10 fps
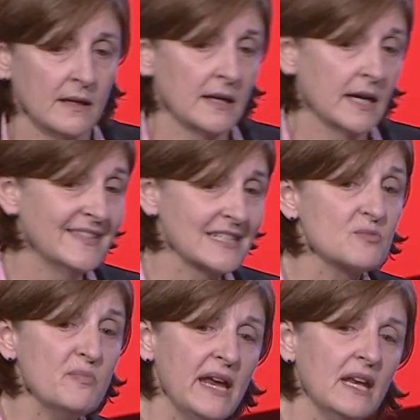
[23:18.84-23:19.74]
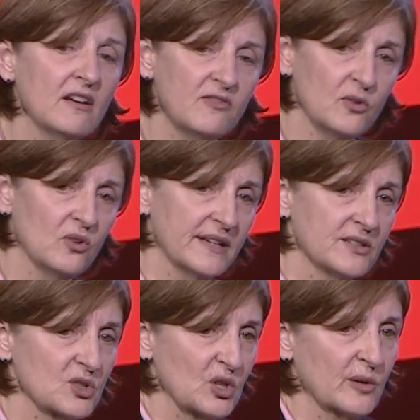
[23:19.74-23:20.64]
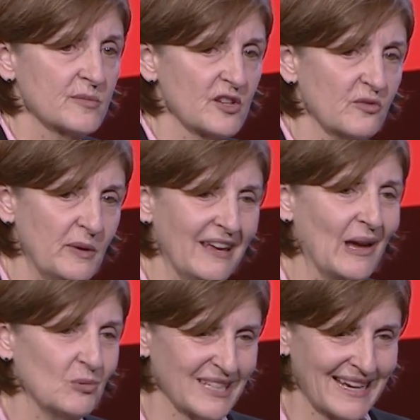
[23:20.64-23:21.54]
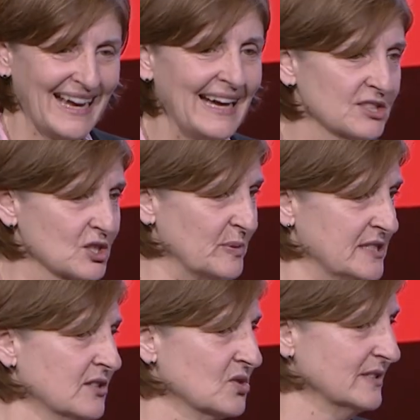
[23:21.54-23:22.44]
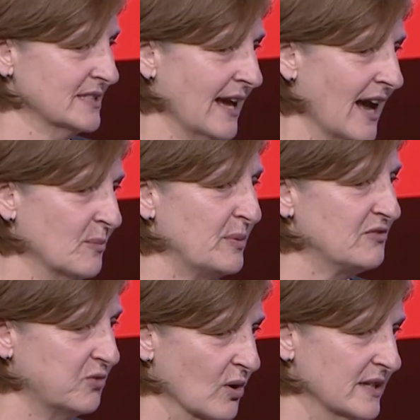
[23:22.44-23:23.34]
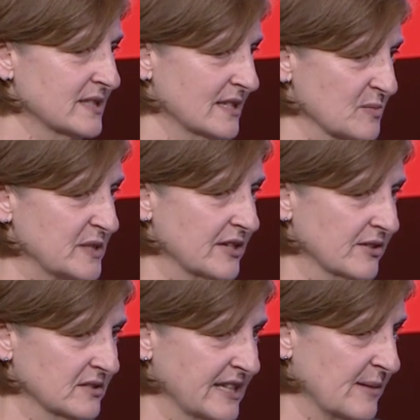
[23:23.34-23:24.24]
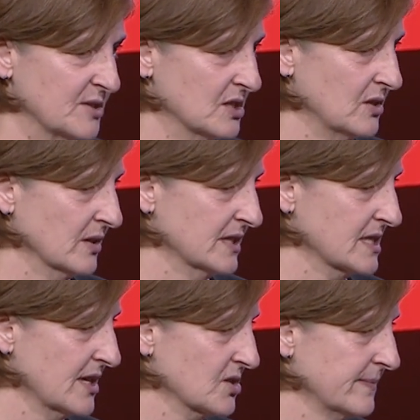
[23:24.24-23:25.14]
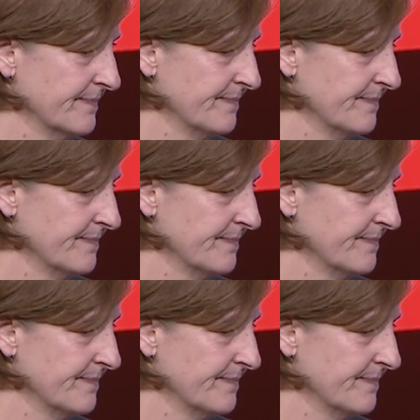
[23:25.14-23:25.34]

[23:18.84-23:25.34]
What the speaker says: And that's meaningful in terms of being able to catch a potential attack before it does material damage in the organization.